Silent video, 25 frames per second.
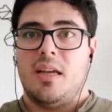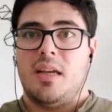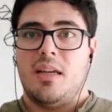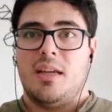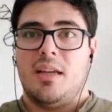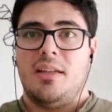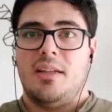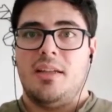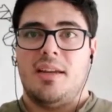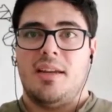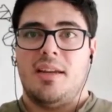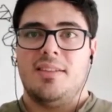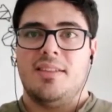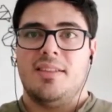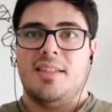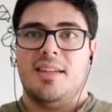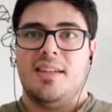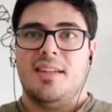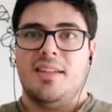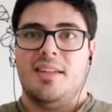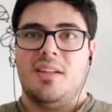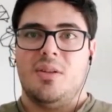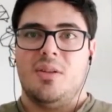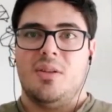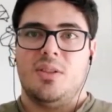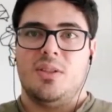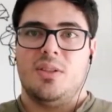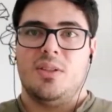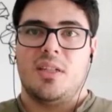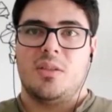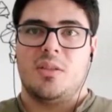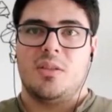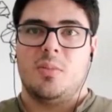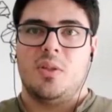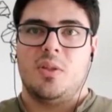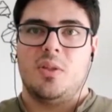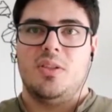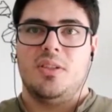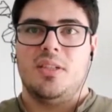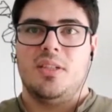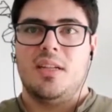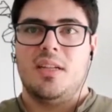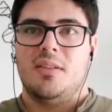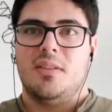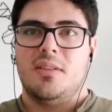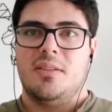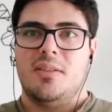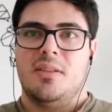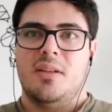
enhance the user experience. That's